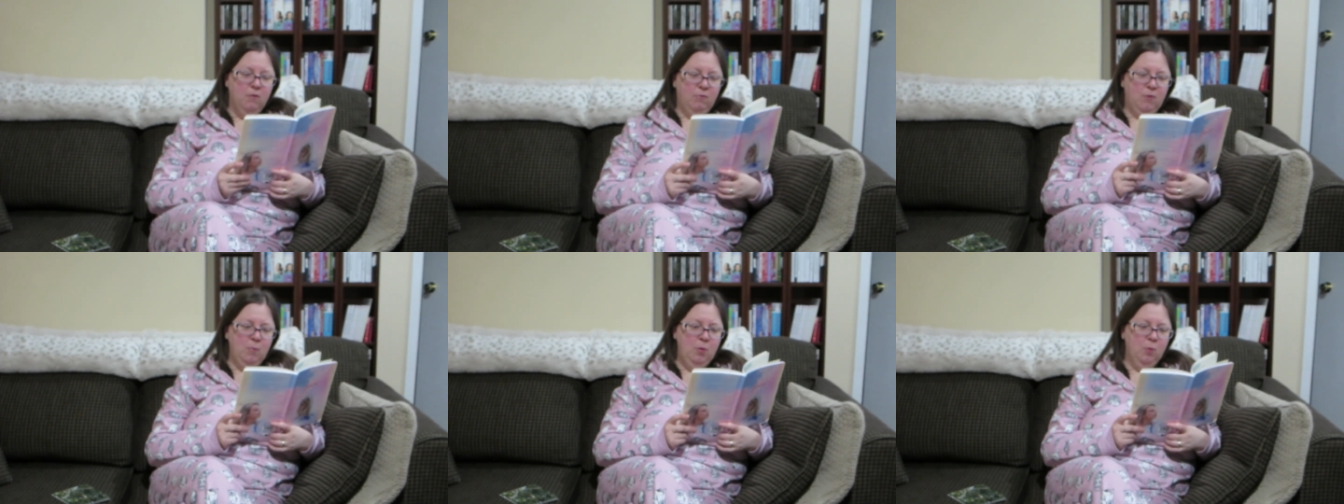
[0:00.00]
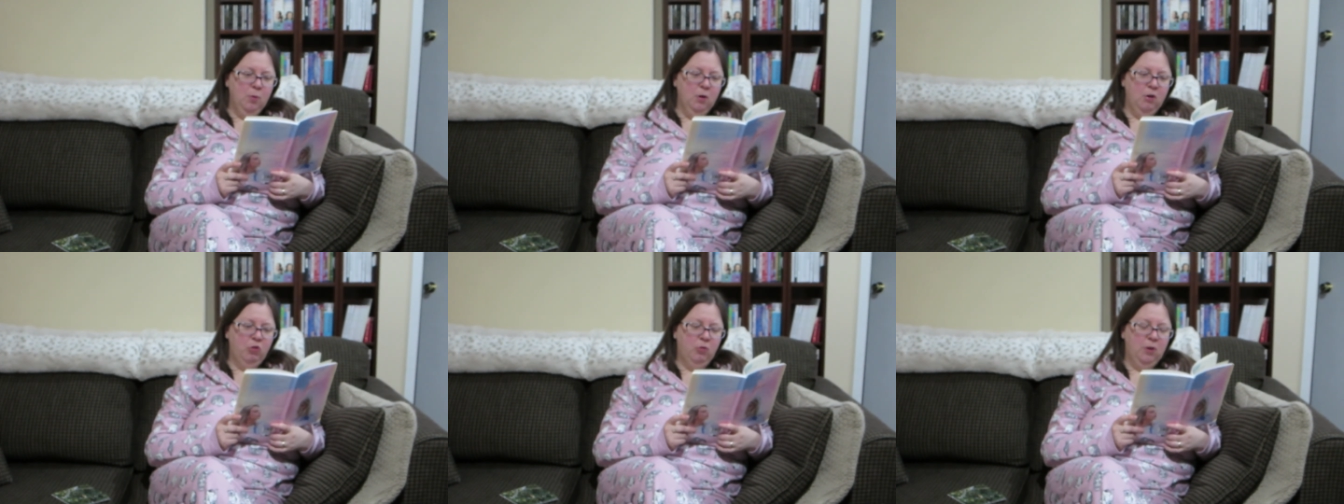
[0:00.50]

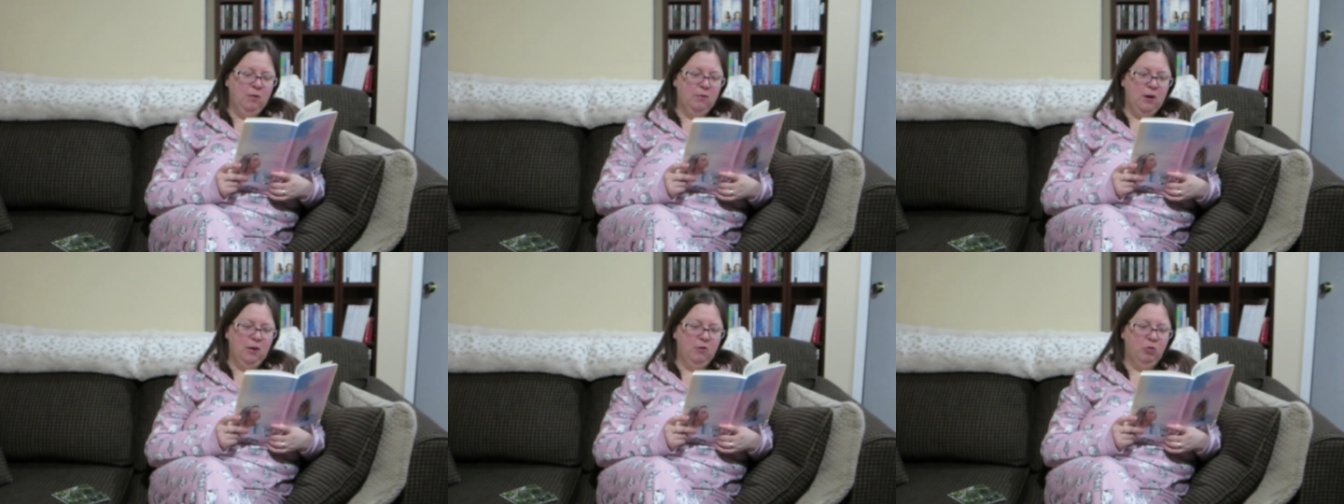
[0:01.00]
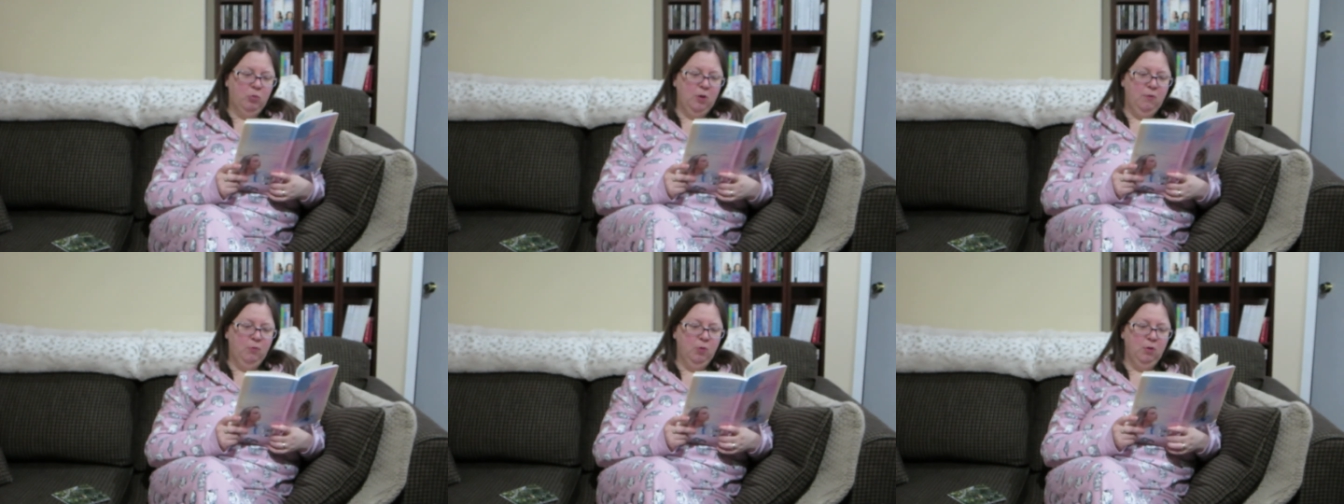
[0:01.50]
February 22nd,
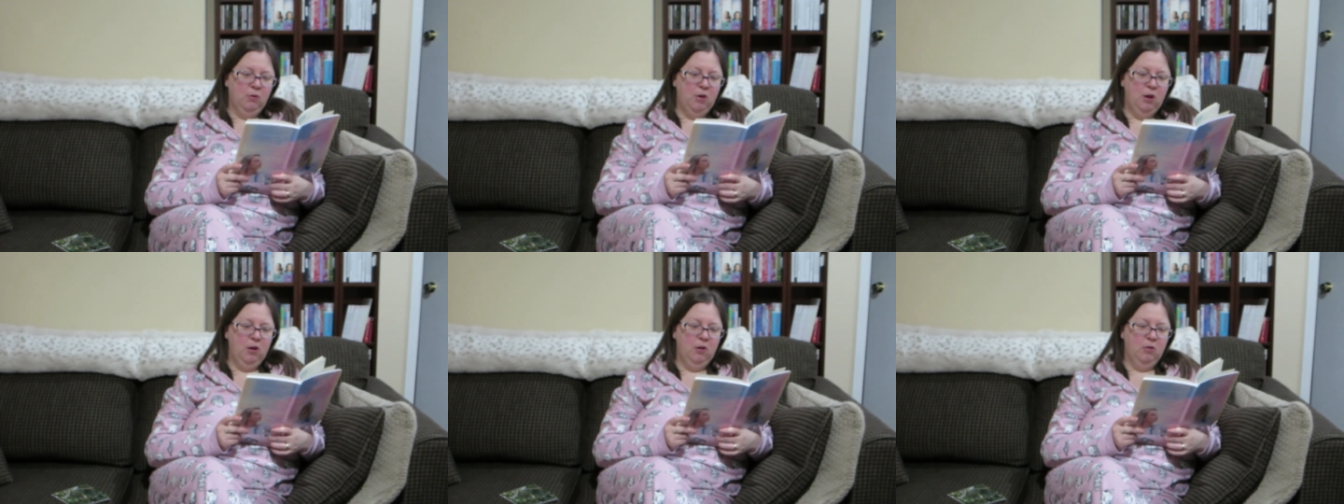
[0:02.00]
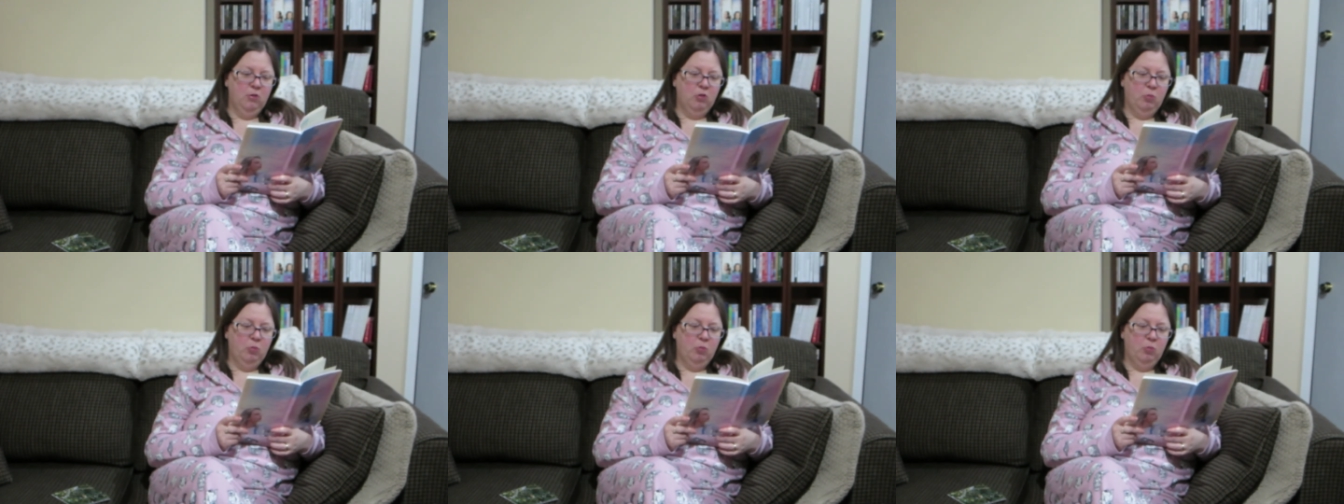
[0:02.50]
2014,